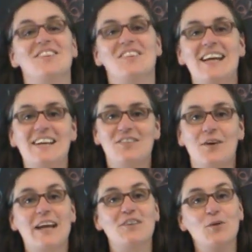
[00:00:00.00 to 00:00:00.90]
Today's
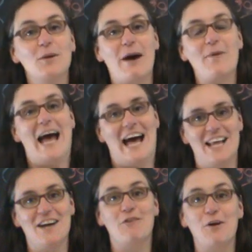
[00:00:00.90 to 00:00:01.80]
song is all about
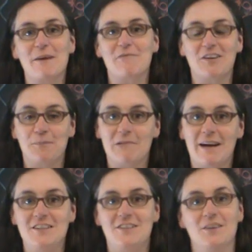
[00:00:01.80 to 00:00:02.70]
anaerobic
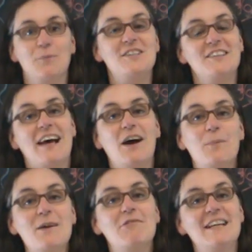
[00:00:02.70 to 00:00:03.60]
respiration, which is how
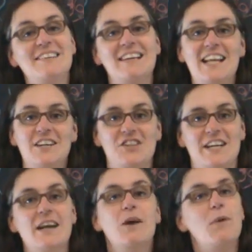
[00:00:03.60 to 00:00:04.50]
we release
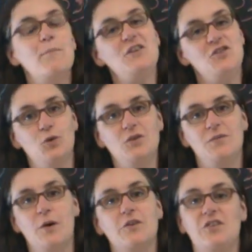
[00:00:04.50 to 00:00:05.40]
energy when we're short
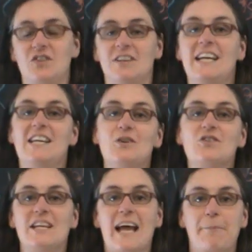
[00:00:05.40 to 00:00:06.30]
of oxygen. It
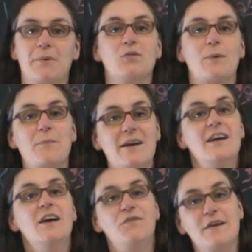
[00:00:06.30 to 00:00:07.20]
usually happens when we're
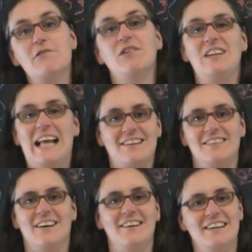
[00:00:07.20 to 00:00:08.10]
vigorously
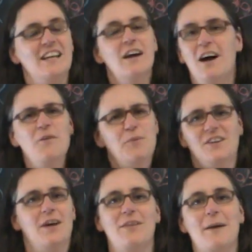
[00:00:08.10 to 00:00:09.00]
exercising. I
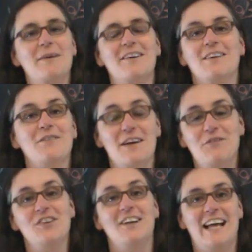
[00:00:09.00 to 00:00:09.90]
wouldn't know that because I've
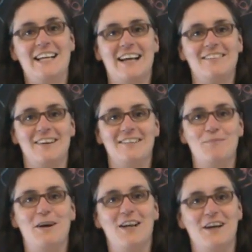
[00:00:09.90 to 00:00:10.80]
never done any exercise
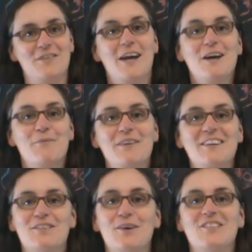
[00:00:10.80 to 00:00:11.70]
in my life. But
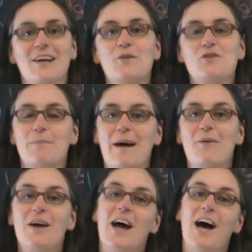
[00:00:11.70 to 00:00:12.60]
this song tells you
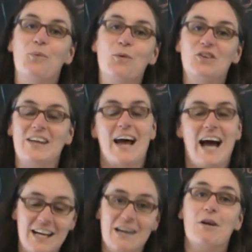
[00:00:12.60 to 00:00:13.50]
about what
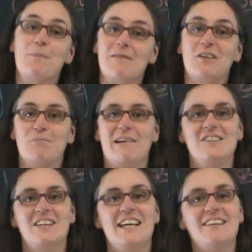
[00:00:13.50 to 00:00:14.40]
anaerobic
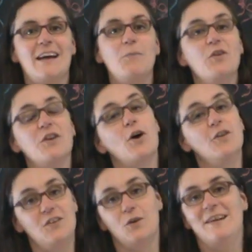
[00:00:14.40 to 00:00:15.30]
respiration is and what the
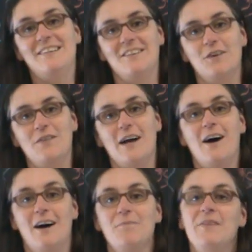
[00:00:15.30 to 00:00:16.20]
consequences of it
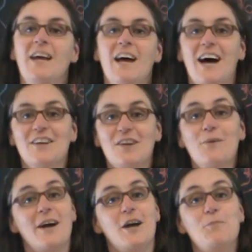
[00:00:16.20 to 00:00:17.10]
are.
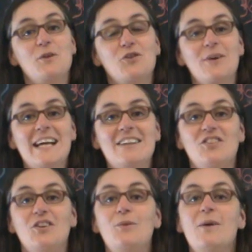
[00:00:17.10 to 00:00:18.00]
So I hope you enjoy it.
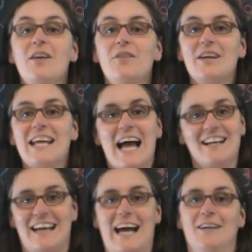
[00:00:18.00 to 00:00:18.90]
It's to the
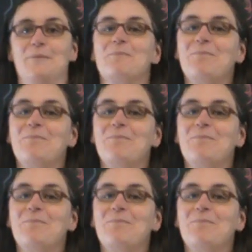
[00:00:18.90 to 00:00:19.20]
can-can.